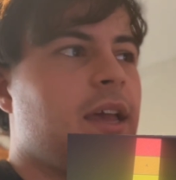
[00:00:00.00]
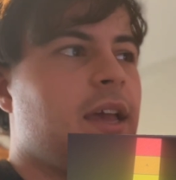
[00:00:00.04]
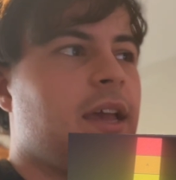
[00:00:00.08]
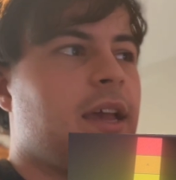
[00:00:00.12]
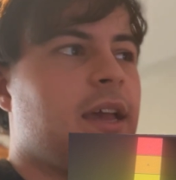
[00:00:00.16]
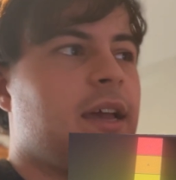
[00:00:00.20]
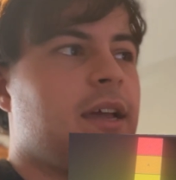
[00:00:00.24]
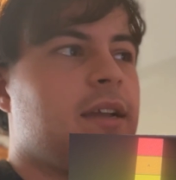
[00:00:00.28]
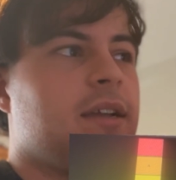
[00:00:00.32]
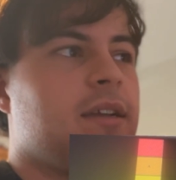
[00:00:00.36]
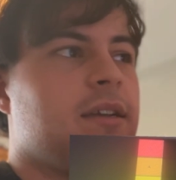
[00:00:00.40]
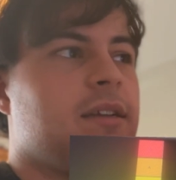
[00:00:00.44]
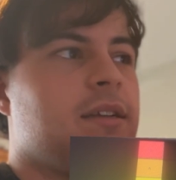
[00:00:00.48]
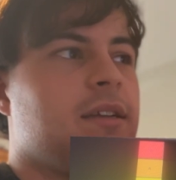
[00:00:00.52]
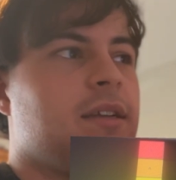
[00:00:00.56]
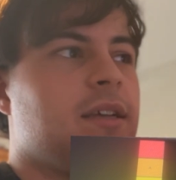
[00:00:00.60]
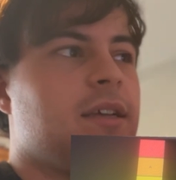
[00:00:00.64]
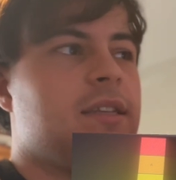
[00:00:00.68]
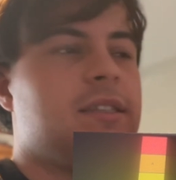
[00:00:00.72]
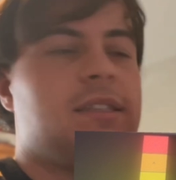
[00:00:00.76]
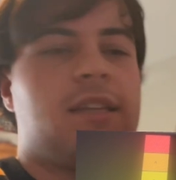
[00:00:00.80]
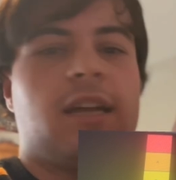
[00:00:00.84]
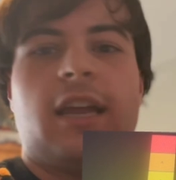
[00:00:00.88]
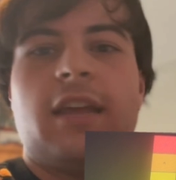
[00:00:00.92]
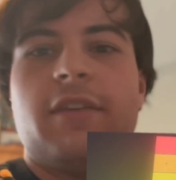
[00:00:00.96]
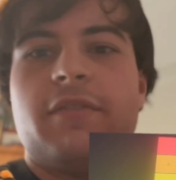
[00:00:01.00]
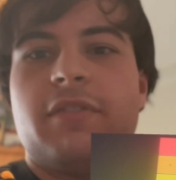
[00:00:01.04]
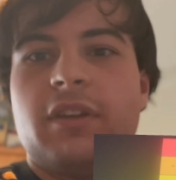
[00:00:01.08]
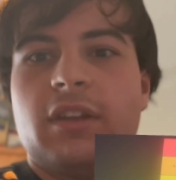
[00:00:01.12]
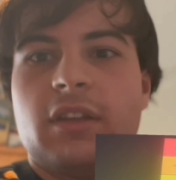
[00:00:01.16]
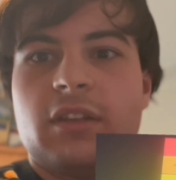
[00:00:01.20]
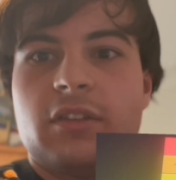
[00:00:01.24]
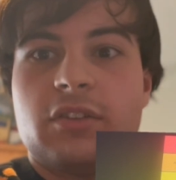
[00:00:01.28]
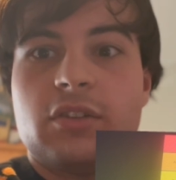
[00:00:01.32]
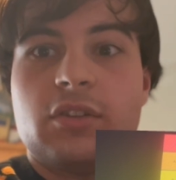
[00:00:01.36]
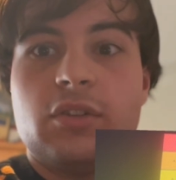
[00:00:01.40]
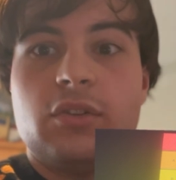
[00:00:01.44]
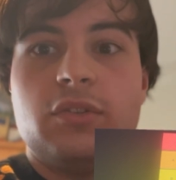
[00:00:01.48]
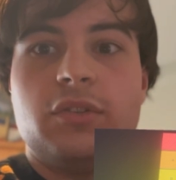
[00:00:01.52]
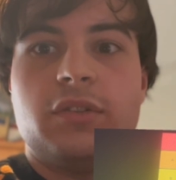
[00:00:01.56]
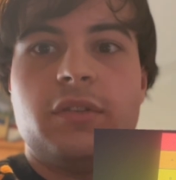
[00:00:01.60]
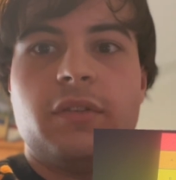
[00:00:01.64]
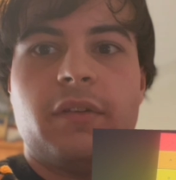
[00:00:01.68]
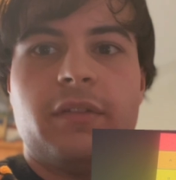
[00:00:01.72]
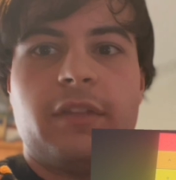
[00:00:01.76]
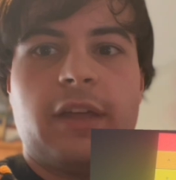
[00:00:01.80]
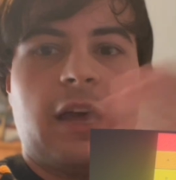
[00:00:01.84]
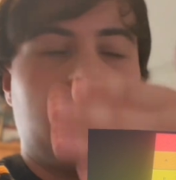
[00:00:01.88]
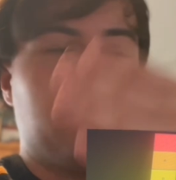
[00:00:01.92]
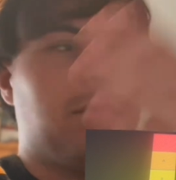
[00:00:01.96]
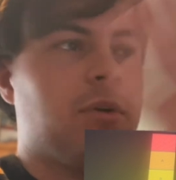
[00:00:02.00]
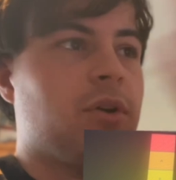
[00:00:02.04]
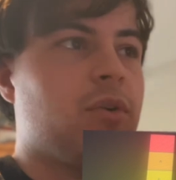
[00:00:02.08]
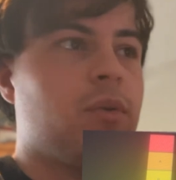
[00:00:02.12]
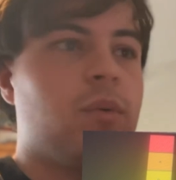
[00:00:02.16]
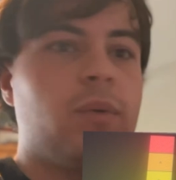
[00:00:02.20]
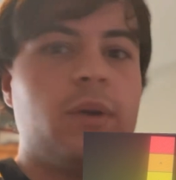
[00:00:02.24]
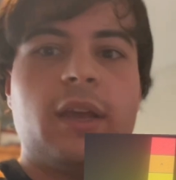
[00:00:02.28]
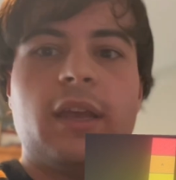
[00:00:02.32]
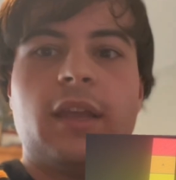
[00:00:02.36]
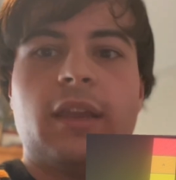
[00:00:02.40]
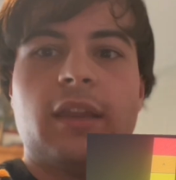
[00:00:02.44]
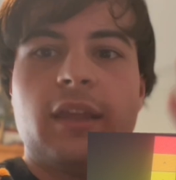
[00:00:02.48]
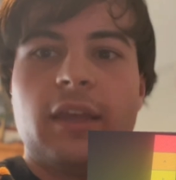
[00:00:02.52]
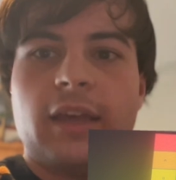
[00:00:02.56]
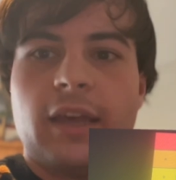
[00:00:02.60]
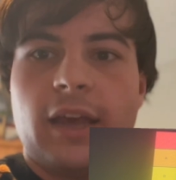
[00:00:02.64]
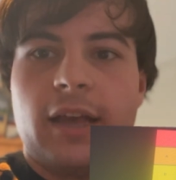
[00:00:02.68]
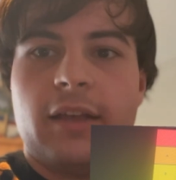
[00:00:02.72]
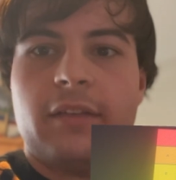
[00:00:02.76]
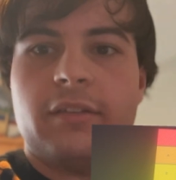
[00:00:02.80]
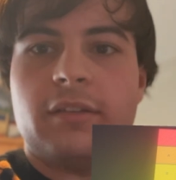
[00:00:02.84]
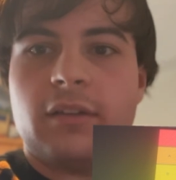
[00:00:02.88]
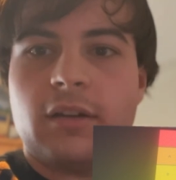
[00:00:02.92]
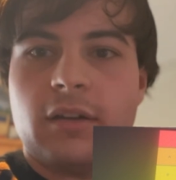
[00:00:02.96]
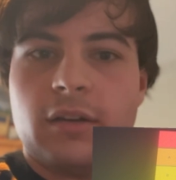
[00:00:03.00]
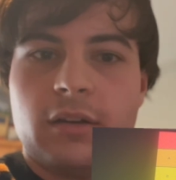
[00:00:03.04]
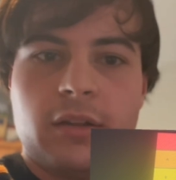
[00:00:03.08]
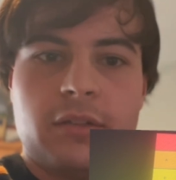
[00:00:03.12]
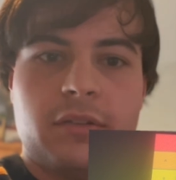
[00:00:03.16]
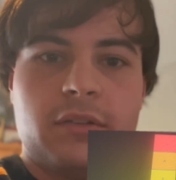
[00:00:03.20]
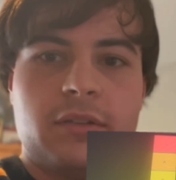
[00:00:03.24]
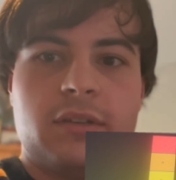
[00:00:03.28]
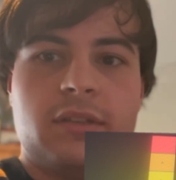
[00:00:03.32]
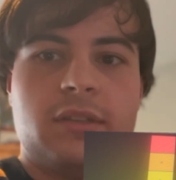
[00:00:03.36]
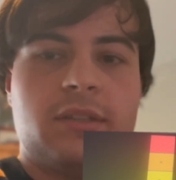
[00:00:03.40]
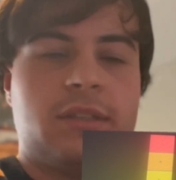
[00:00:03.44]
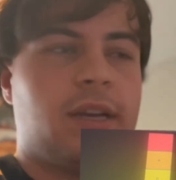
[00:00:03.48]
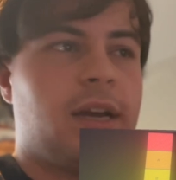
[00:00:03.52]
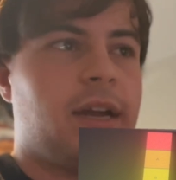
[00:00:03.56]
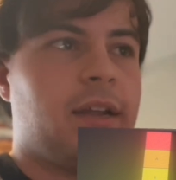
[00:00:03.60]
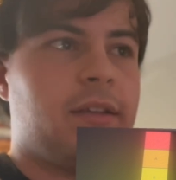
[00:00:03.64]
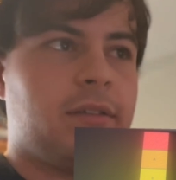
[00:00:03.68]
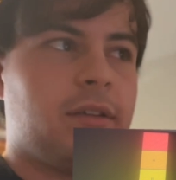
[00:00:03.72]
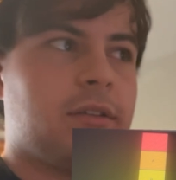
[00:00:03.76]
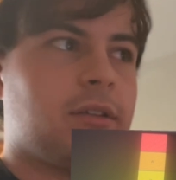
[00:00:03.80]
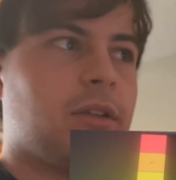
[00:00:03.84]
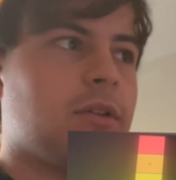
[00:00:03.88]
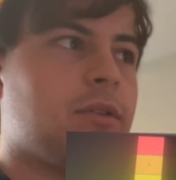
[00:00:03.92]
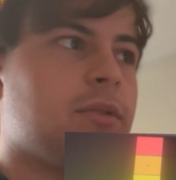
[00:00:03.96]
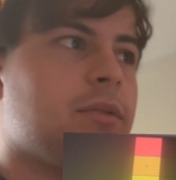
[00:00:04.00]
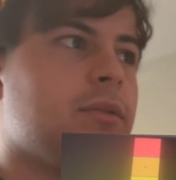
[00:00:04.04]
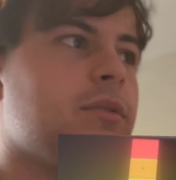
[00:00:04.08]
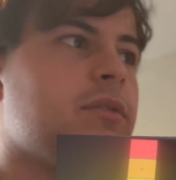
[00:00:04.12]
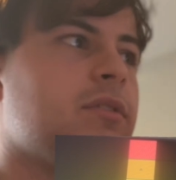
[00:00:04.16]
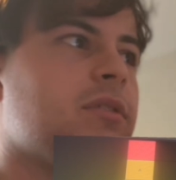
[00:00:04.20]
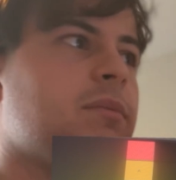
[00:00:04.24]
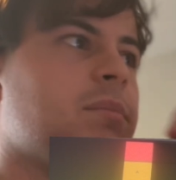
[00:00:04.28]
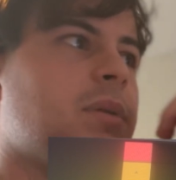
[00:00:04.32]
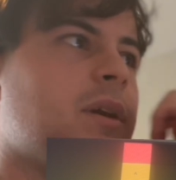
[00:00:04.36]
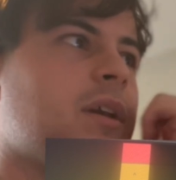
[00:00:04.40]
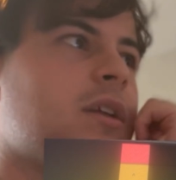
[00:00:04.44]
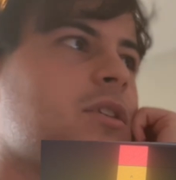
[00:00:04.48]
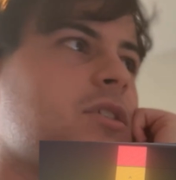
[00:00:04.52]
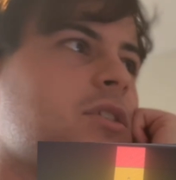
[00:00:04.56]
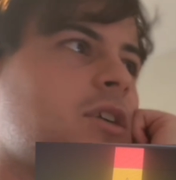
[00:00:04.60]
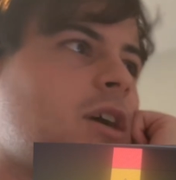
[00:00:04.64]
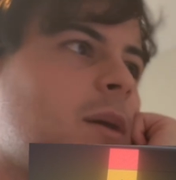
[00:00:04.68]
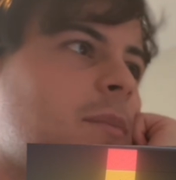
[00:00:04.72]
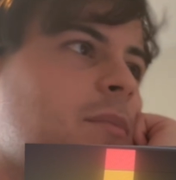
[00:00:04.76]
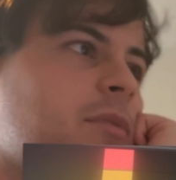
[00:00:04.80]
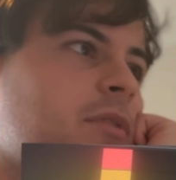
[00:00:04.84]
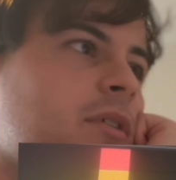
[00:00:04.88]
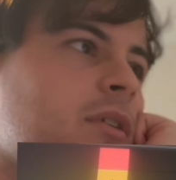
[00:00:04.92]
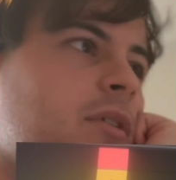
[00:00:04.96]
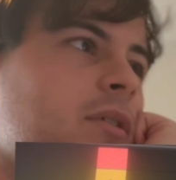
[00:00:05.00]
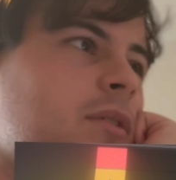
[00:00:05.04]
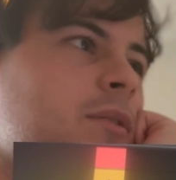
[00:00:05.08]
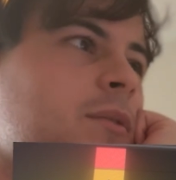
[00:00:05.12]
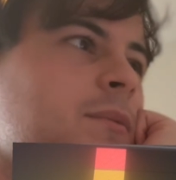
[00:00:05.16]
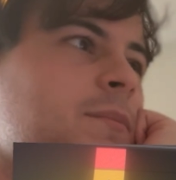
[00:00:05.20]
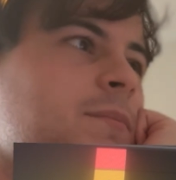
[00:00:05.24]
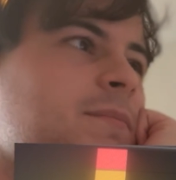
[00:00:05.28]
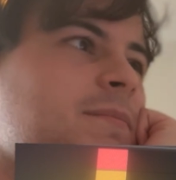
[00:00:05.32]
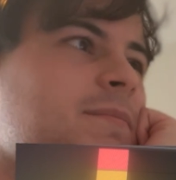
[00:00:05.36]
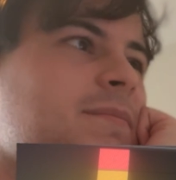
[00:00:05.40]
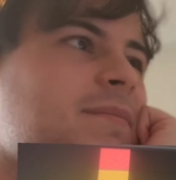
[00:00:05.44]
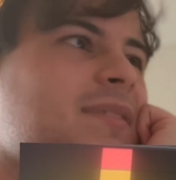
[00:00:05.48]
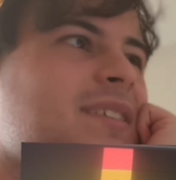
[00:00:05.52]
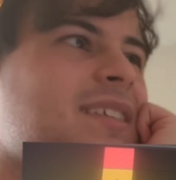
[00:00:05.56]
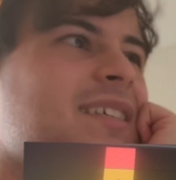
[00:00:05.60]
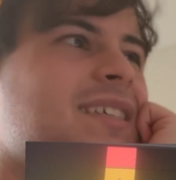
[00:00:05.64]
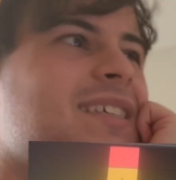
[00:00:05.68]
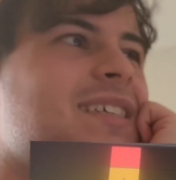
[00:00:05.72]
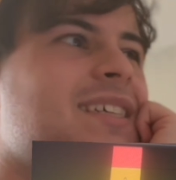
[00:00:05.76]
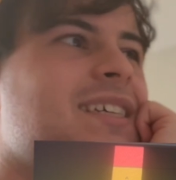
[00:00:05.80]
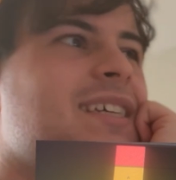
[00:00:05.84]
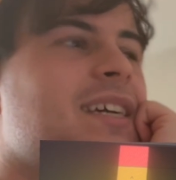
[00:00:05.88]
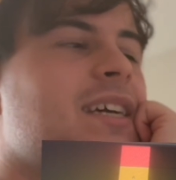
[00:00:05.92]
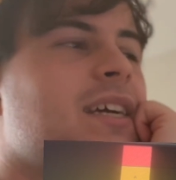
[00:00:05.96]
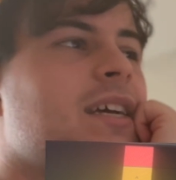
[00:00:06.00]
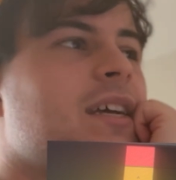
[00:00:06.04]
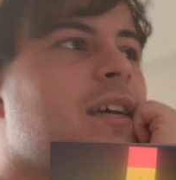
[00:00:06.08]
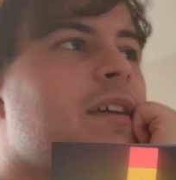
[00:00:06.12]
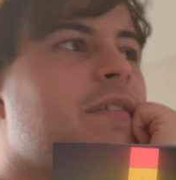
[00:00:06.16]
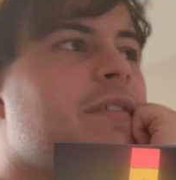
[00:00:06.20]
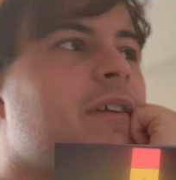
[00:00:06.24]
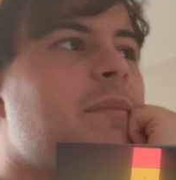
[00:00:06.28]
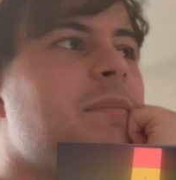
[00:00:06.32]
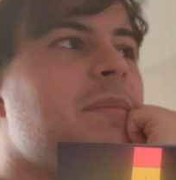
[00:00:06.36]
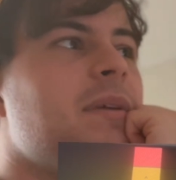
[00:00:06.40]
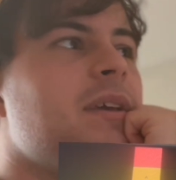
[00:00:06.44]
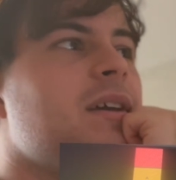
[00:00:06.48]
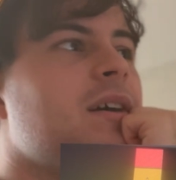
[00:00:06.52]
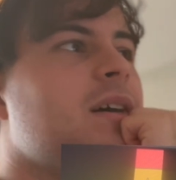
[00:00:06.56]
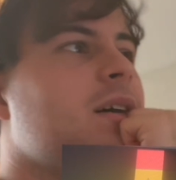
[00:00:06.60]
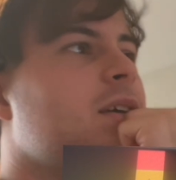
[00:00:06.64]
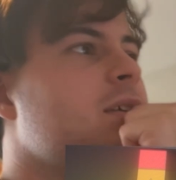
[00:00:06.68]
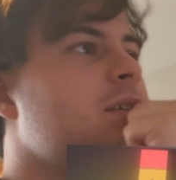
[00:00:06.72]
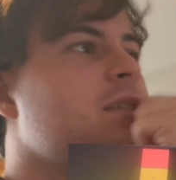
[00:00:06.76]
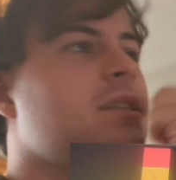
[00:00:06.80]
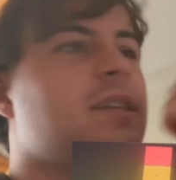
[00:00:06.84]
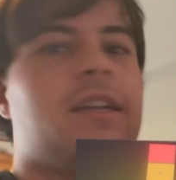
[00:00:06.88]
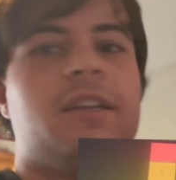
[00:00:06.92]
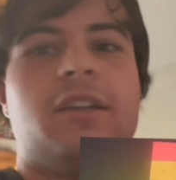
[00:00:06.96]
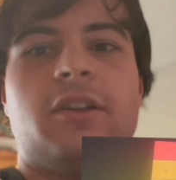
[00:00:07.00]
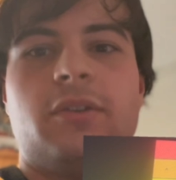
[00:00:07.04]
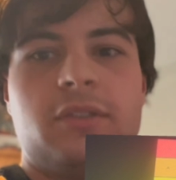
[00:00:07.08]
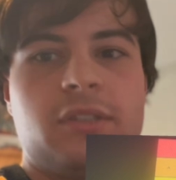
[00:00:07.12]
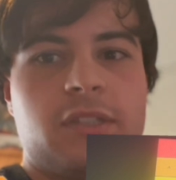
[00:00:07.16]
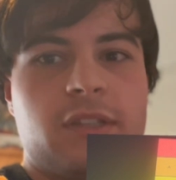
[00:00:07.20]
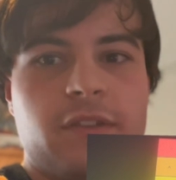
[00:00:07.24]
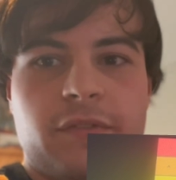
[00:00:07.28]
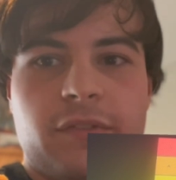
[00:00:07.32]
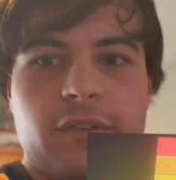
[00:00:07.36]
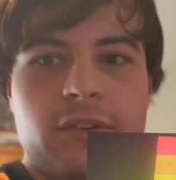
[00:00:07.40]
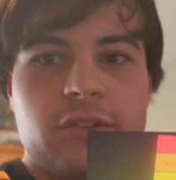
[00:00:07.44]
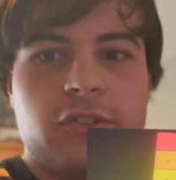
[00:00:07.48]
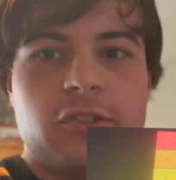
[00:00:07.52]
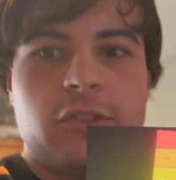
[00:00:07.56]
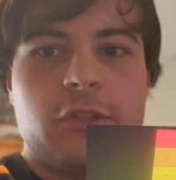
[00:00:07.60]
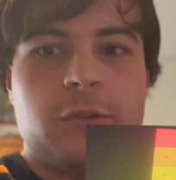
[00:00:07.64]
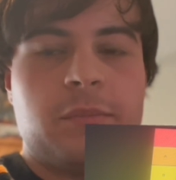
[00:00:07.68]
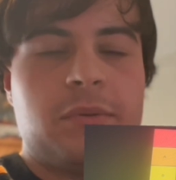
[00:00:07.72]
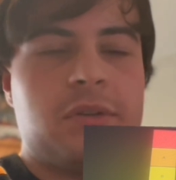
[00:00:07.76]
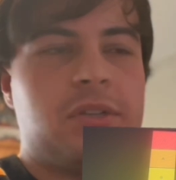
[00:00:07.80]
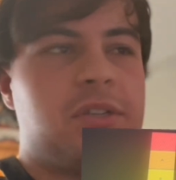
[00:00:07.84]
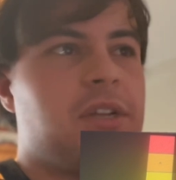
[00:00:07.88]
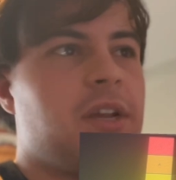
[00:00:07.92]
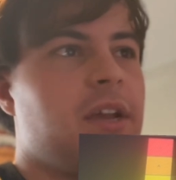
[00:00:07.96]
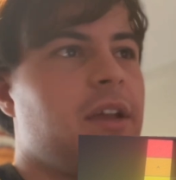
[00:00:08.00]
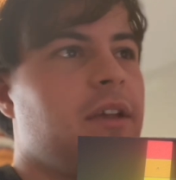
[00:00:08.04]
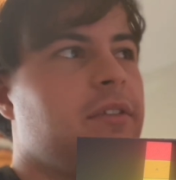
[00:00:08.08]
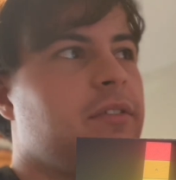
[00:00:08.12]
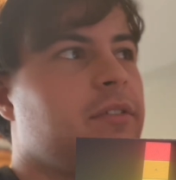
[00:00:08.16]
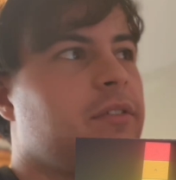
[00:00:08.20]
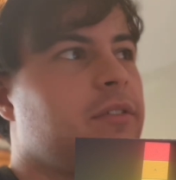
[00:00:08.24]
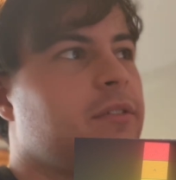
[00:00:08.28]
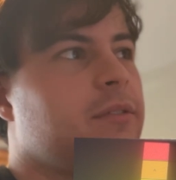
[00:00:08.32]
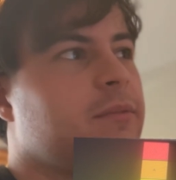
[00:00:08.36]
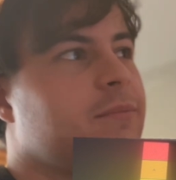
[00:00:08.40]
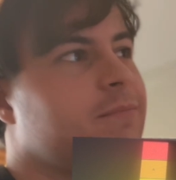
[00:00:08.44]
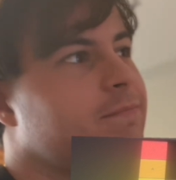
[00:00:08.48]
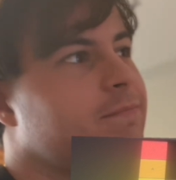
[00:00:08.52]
And it's not even exclusive to that McQueen. He has it on other designs like the cruising paint job. So, if I'm being honest, I know it's the first Super Chase.